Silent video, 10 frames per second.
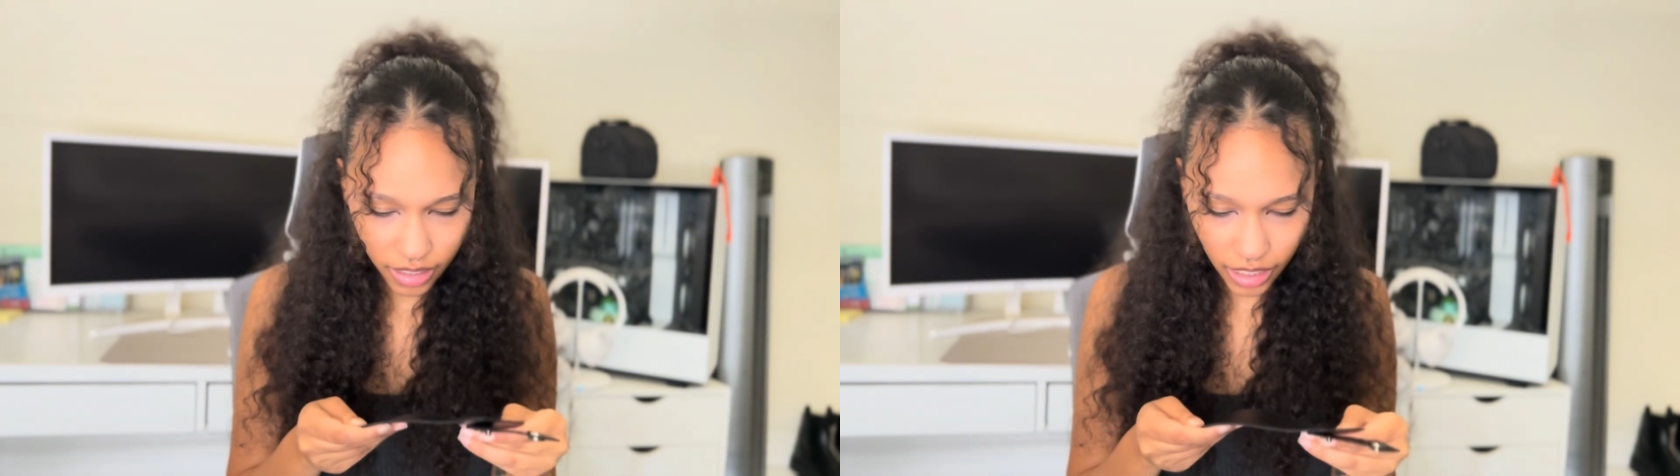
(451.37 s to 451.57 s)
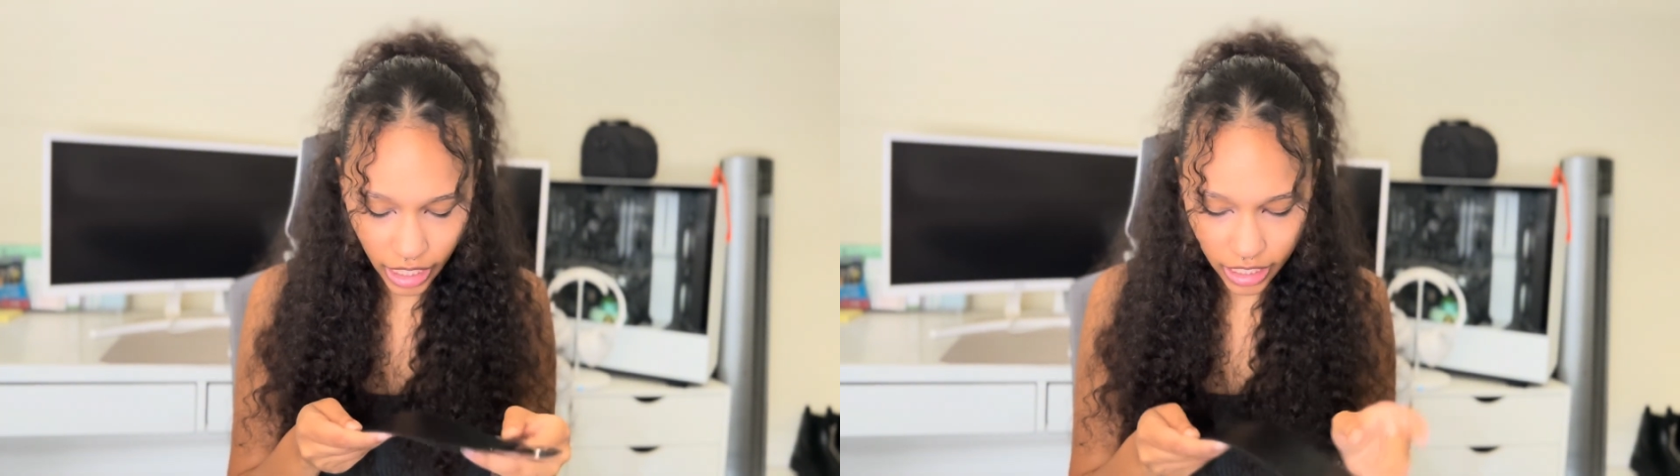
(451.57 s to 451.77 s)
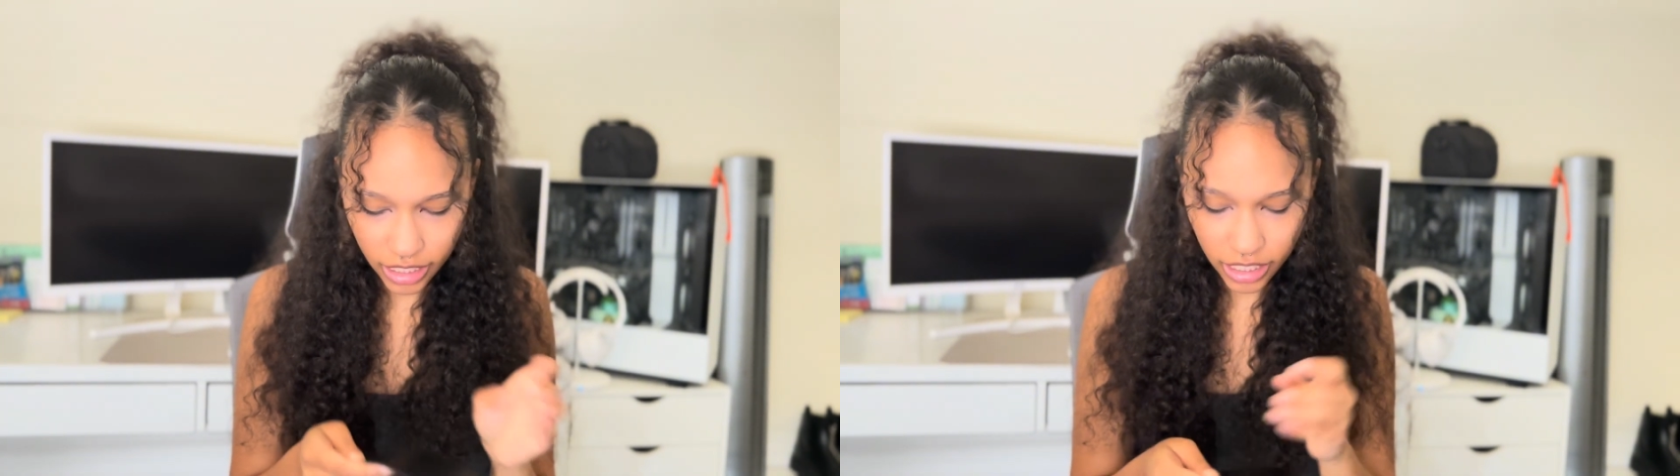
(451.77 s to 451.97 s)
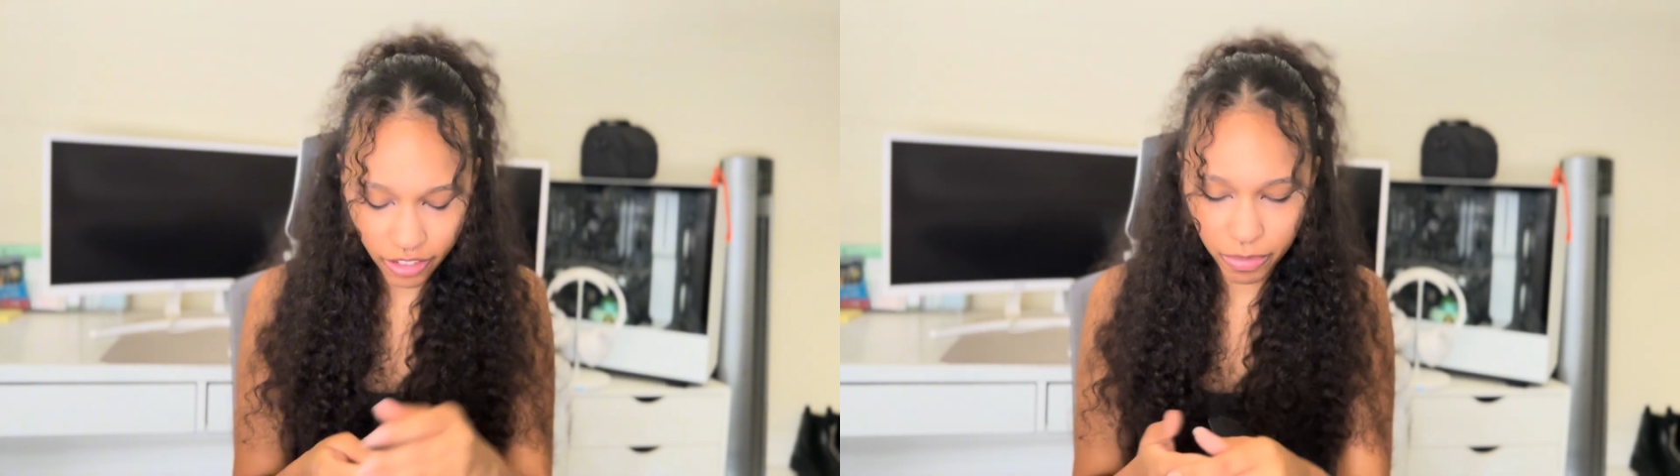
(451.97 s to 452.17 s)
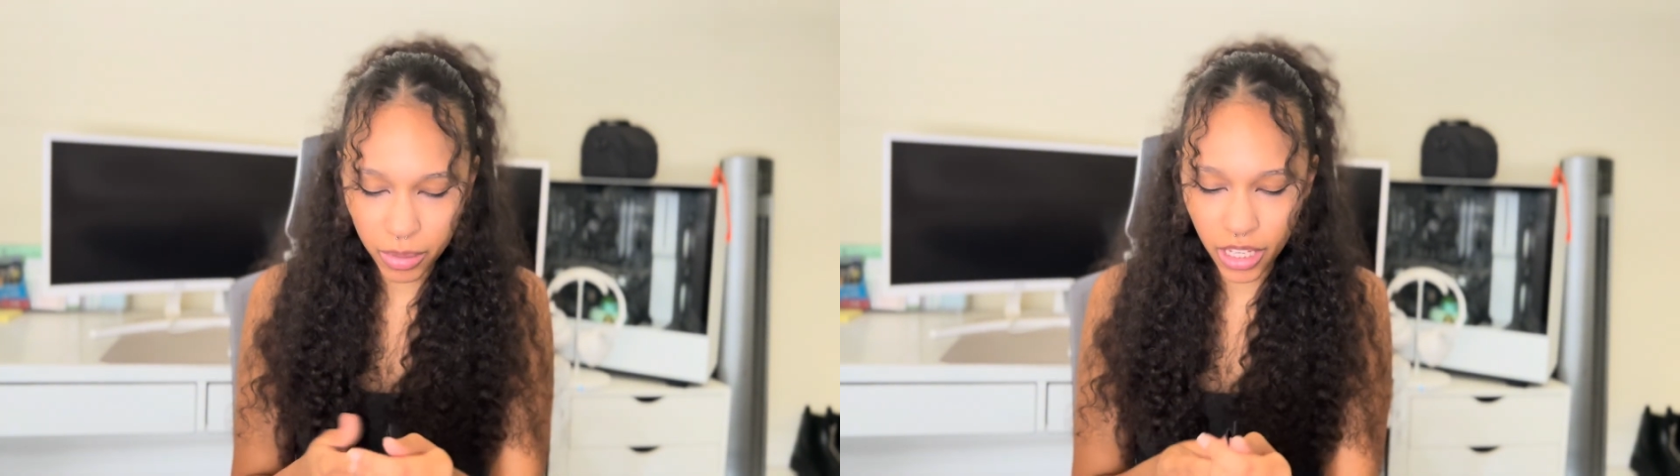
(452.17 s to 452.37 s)
like a stiff
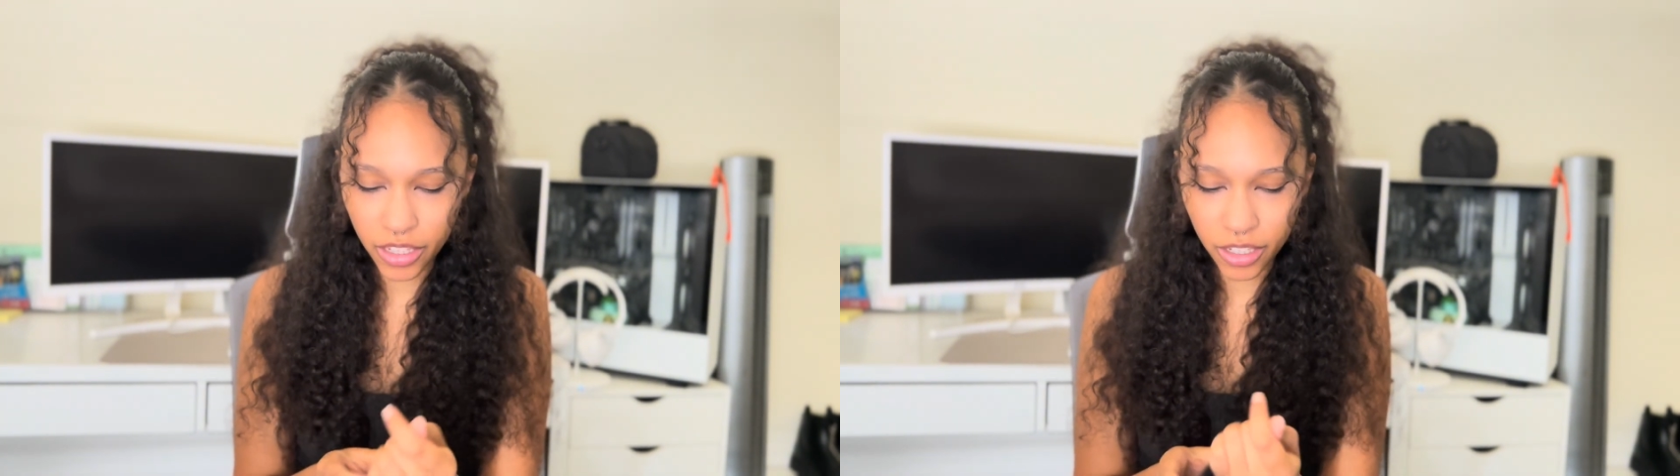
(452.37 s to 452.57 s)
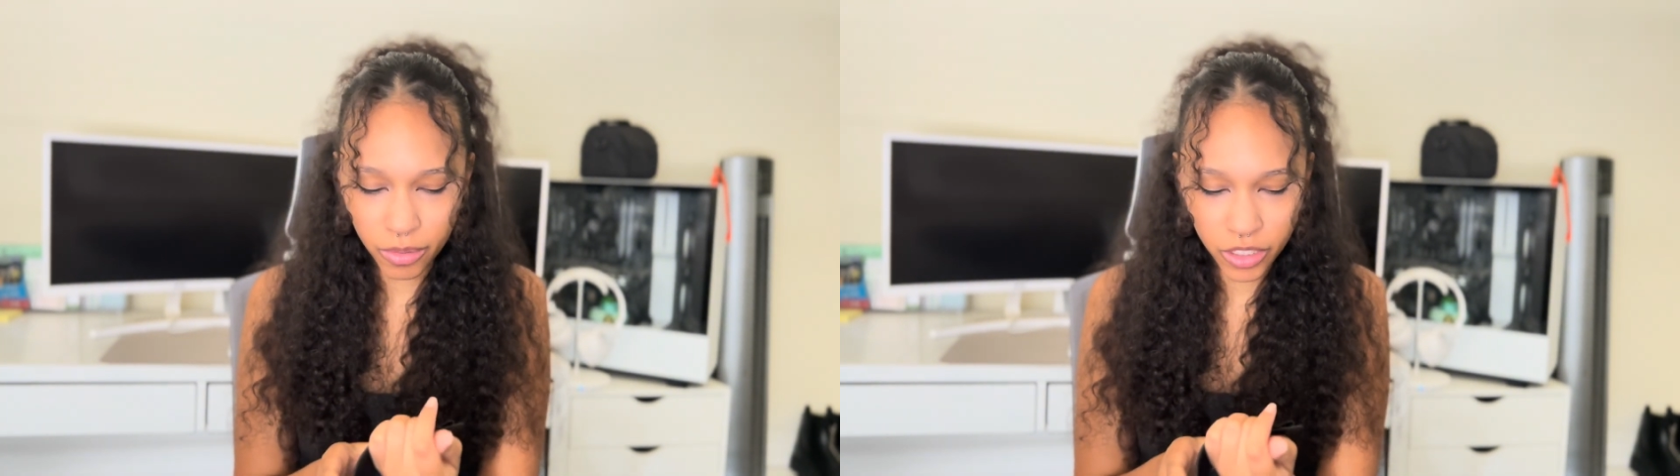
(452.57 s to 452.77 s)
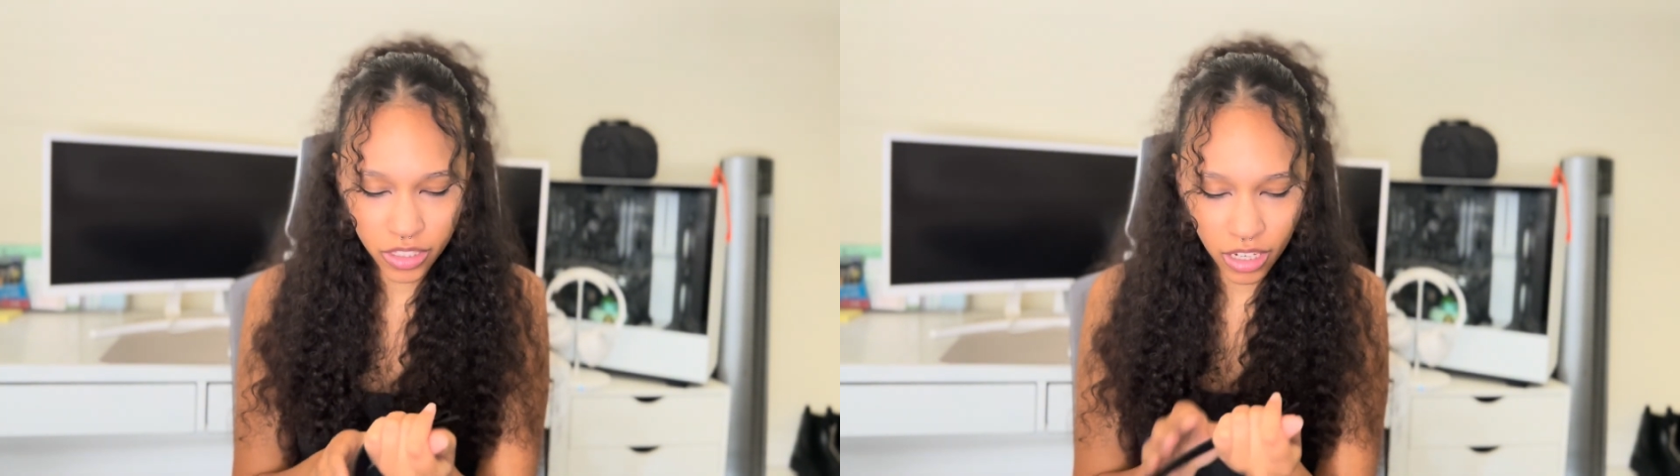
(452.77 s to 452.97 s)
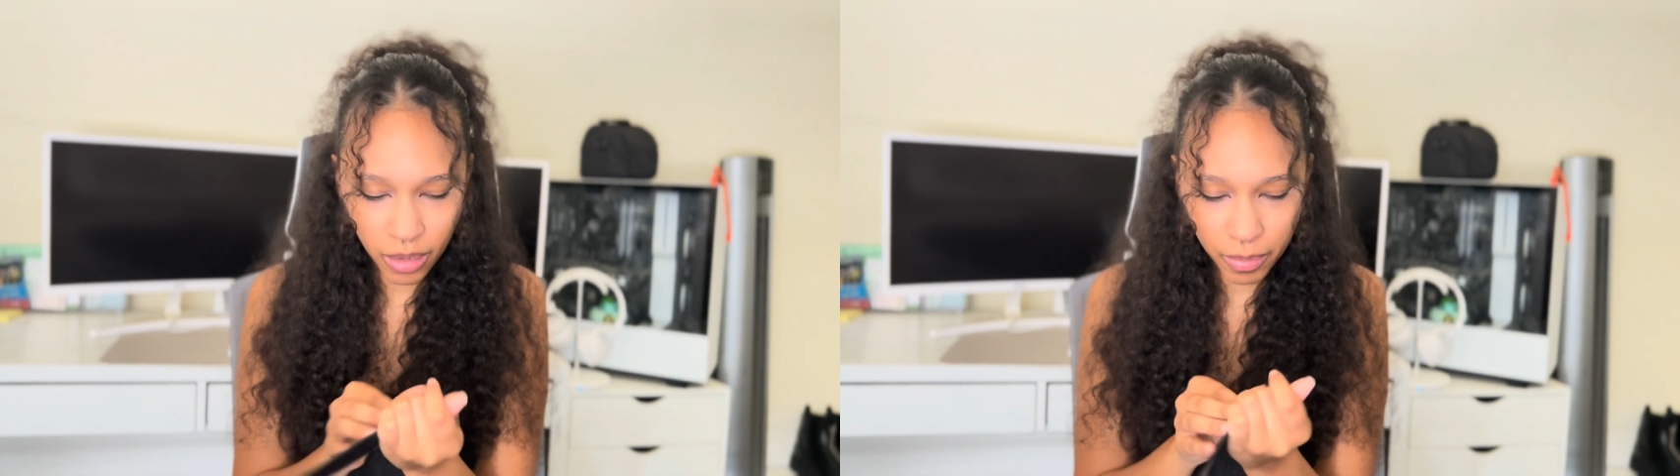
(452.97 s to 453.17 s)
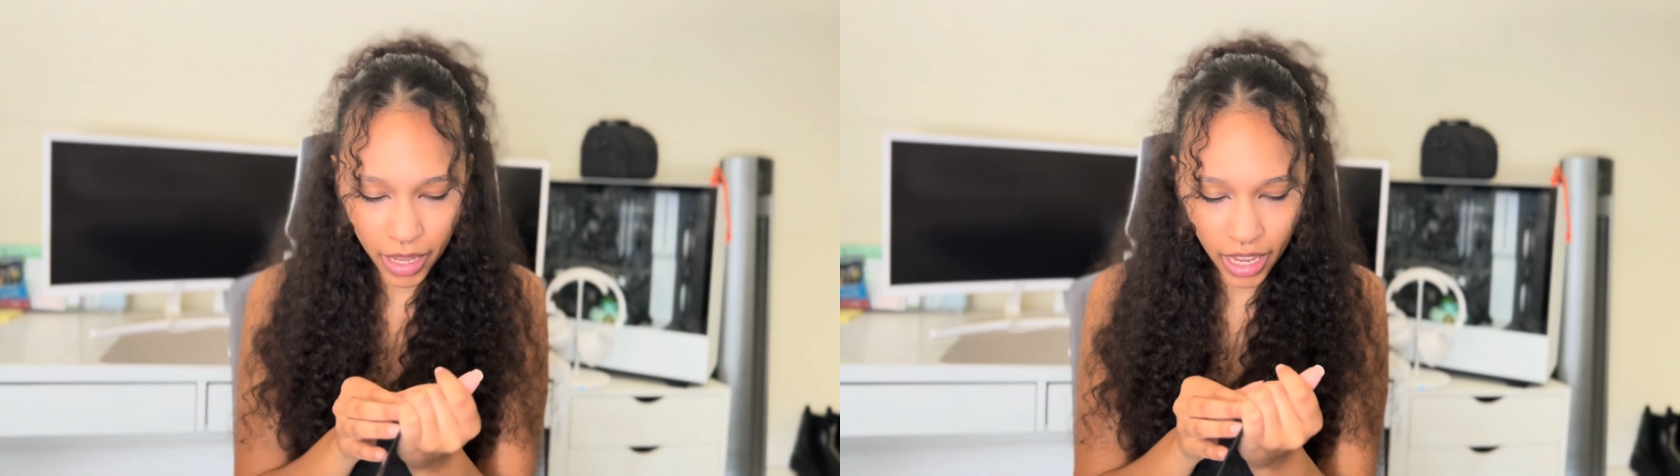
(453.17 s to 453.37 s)
pleather, which is
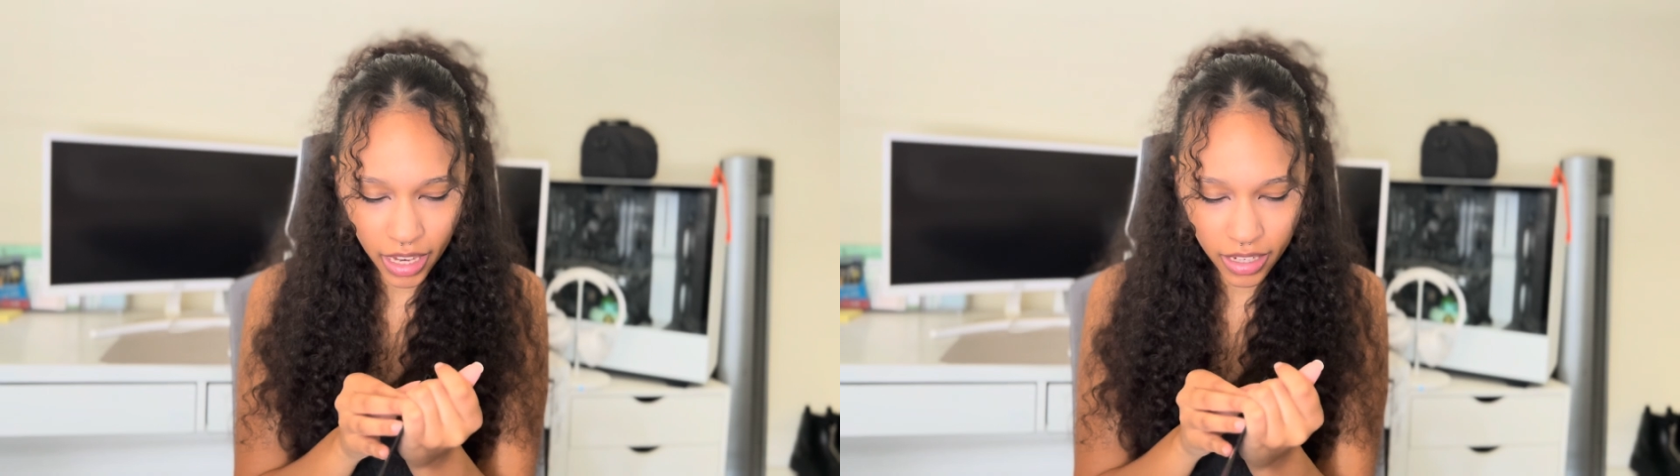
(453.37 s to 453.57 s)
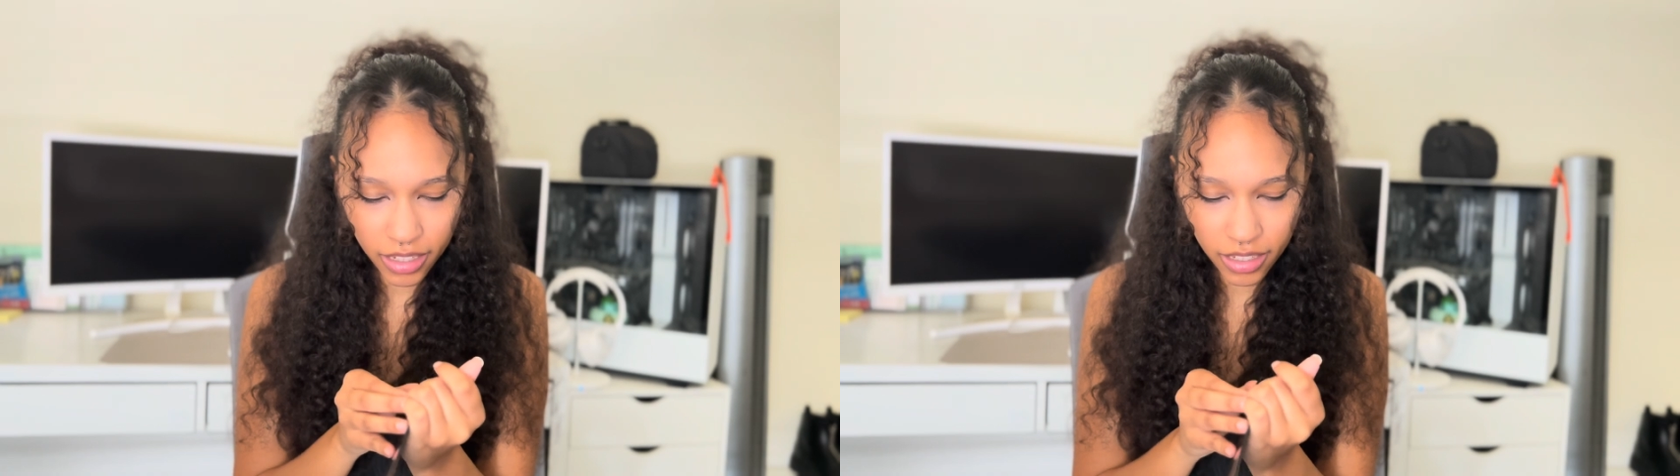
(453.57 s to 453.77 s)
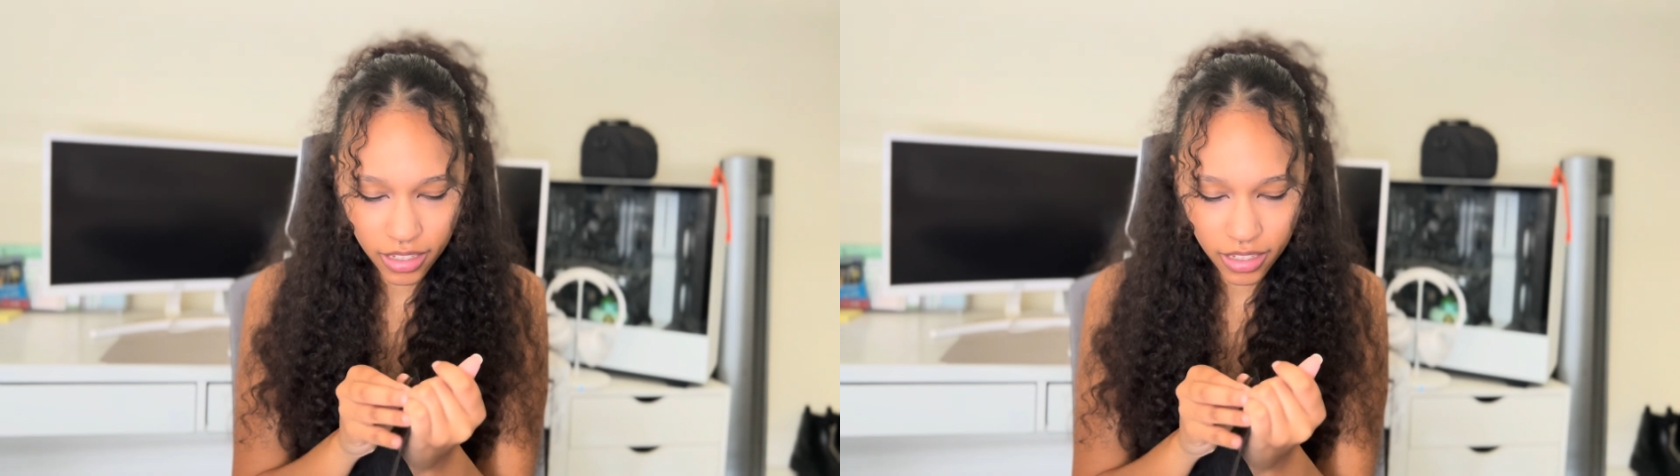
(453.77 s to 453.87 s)
not bad.